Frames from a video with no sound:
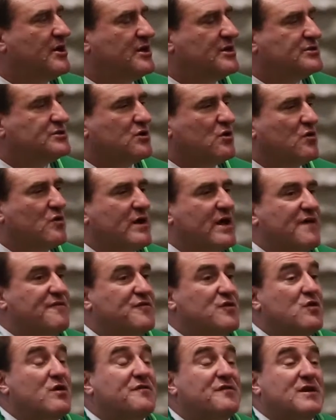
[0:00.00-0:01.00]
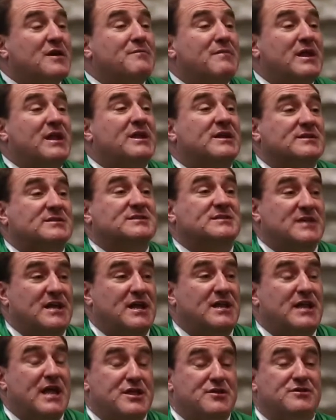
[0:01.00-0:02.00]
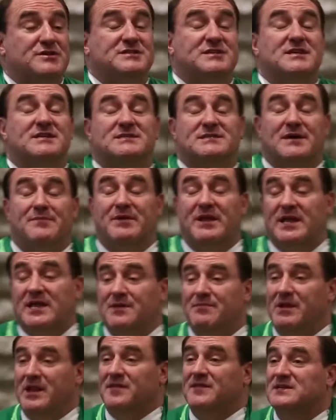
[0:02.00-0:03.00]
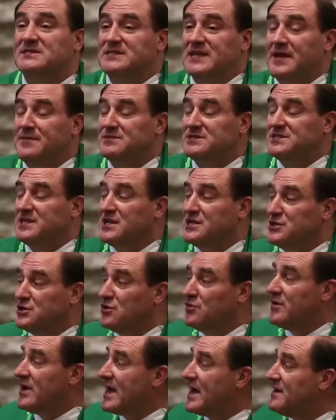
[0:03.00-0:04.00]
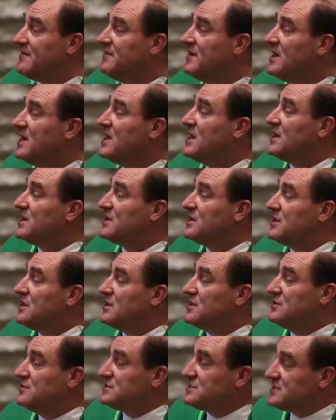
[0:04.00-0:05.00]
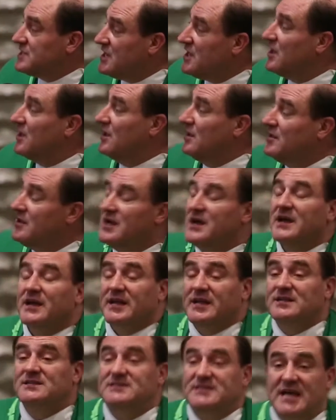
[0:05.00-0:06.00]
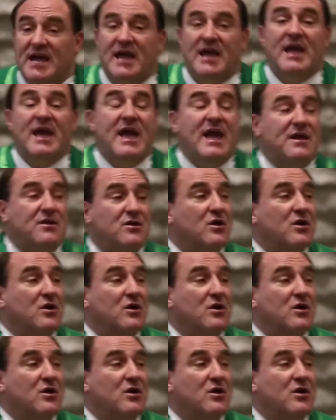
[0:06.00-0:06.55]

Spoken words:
So if you have committed a sin and you see somebody committing the same sin you have, you still can say, hey,